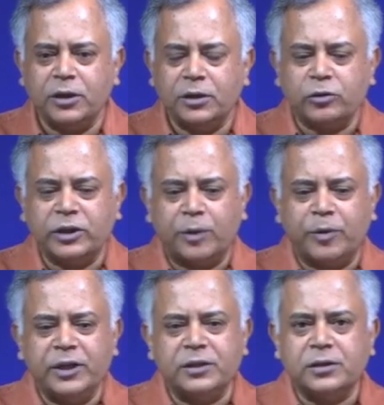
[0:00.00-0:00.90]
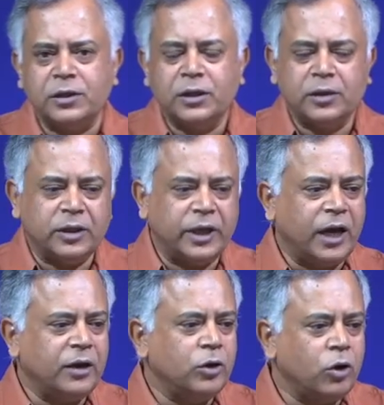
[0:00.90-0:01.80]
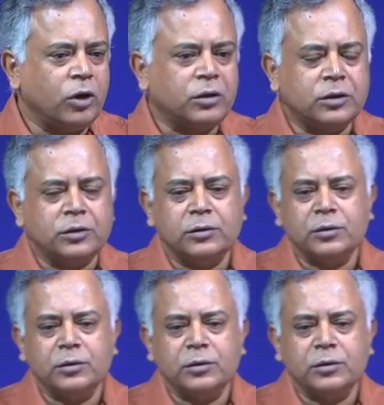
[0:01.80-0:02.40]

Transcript: So, that means they are not